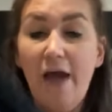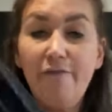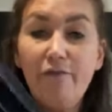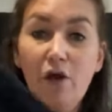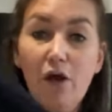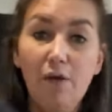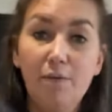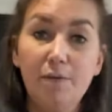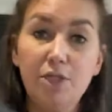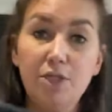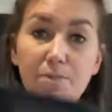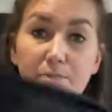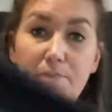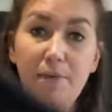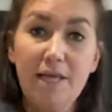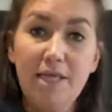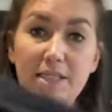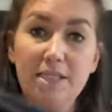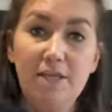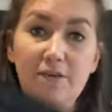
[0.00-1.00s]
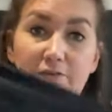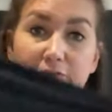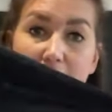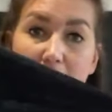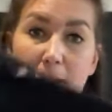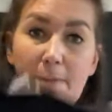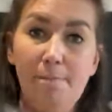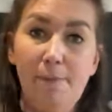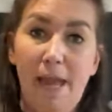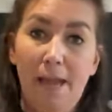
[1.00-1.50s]
I've got a piece of
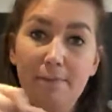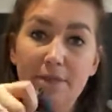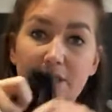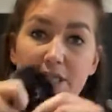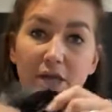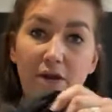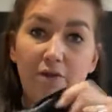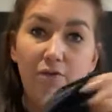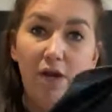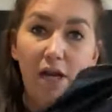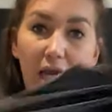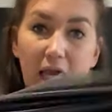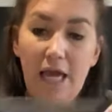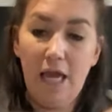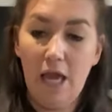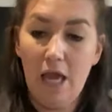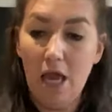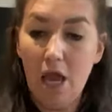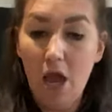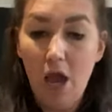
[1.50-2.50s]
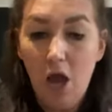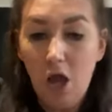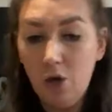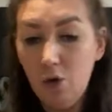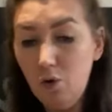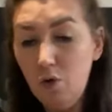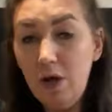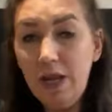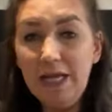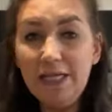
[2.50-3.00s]
black material here,
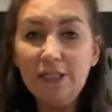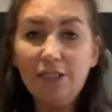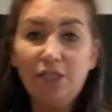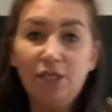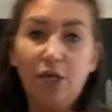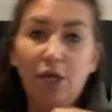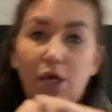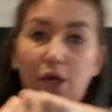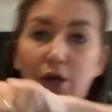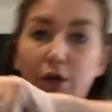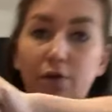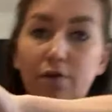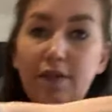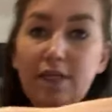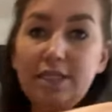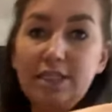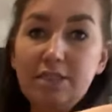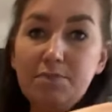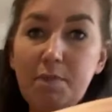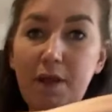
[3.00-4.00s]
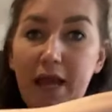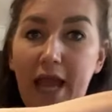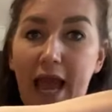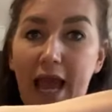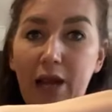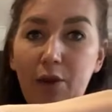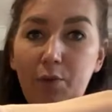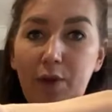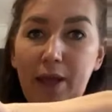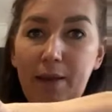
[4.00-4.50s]
and all I do, this is my
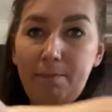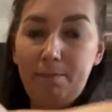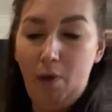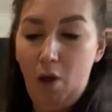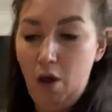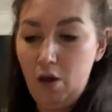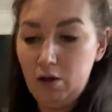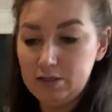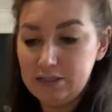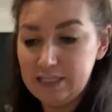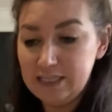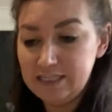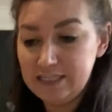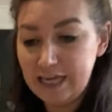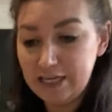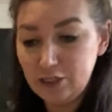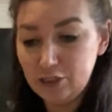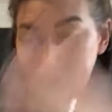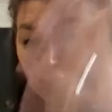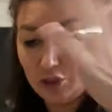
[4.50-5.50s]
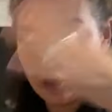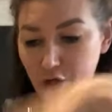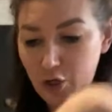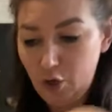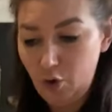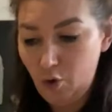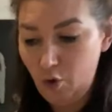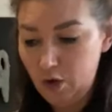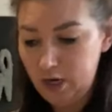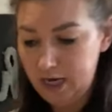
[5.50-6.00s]
Halloween box, is I just chuck
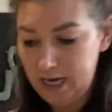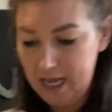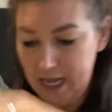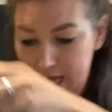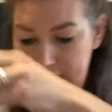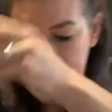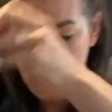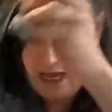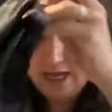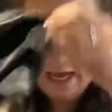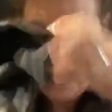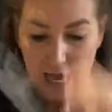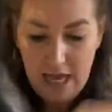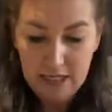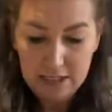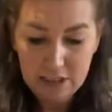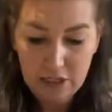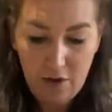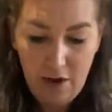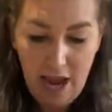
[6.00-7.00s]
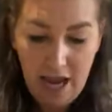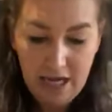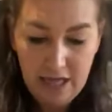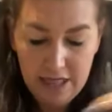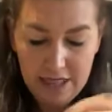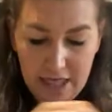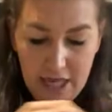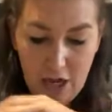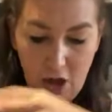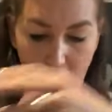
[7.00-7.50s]
it all in here. So
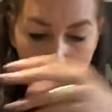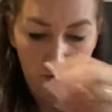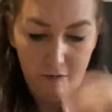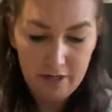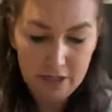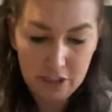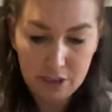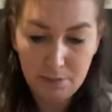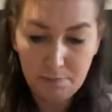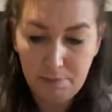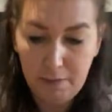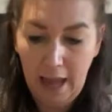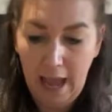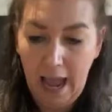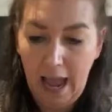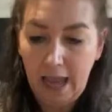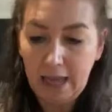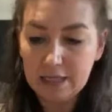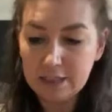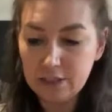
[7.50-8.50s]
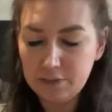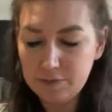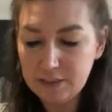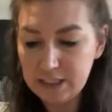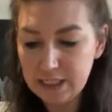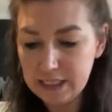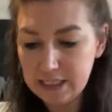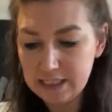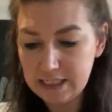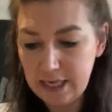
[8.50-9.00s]
anything orange and black. So
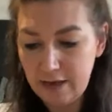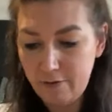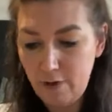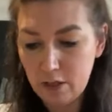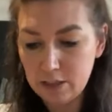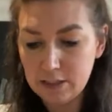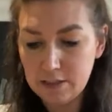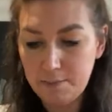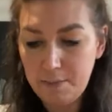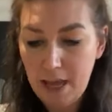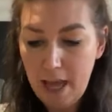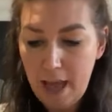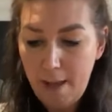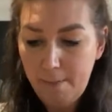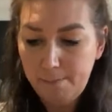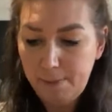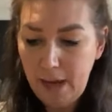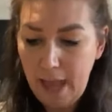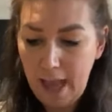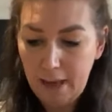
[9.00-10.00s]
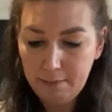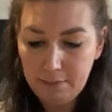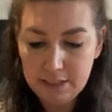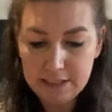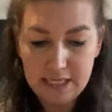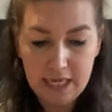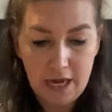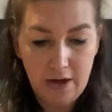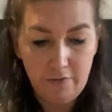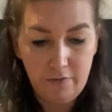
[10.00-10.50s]
as you can see, I've got some black
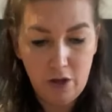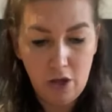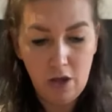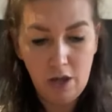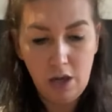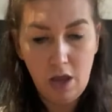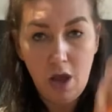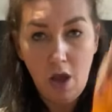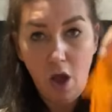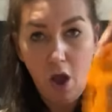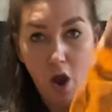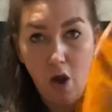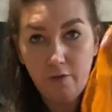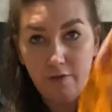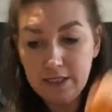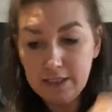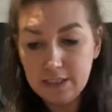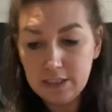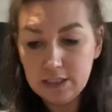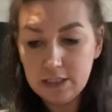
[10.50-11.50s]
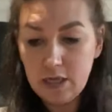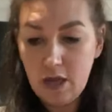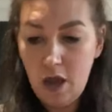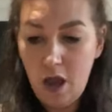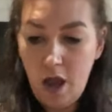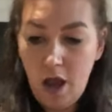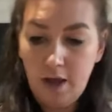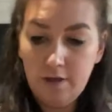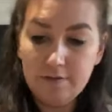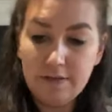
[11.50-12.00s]
material, orange
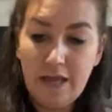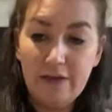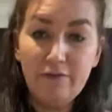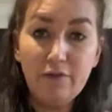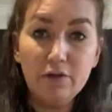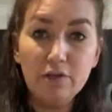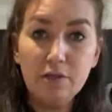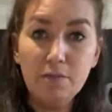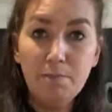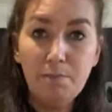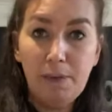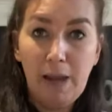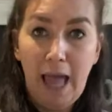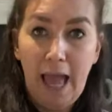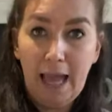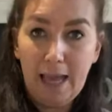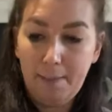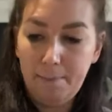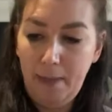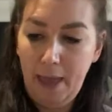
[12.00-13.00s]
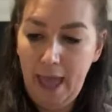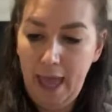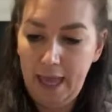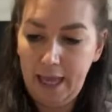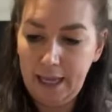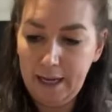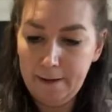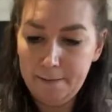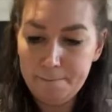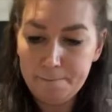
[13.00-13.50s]
scarves, I've got some black
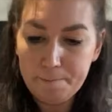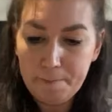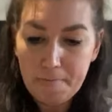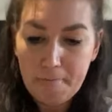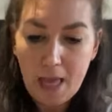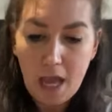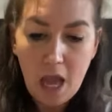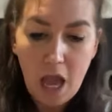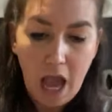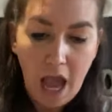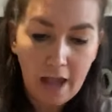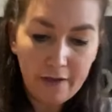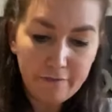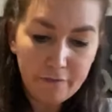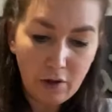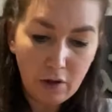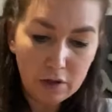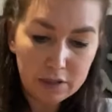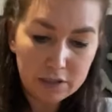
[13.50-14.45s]
paint, I